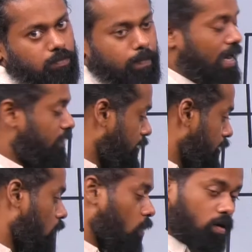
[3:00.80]

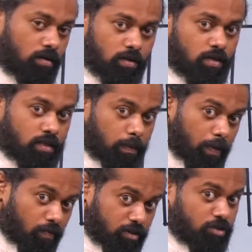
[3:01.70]
battery or the
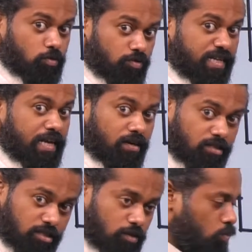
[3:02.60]
power source,
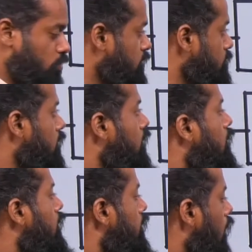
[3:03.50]
energy source.
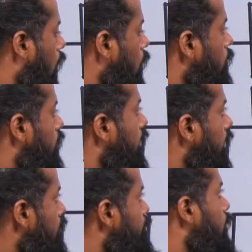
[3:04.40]
Now
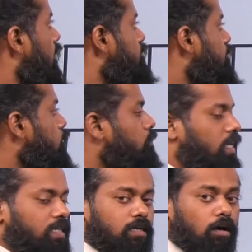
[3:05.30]
if you assume
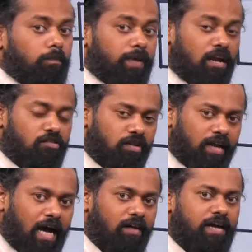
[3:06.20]
that the combination
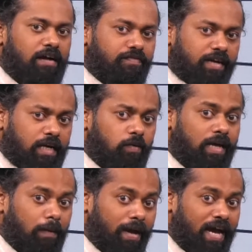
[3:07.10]
have
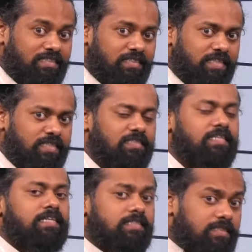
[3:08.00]
effective capacitance
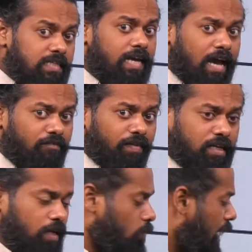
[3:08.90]
C
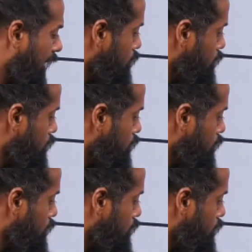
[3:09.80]
effective, I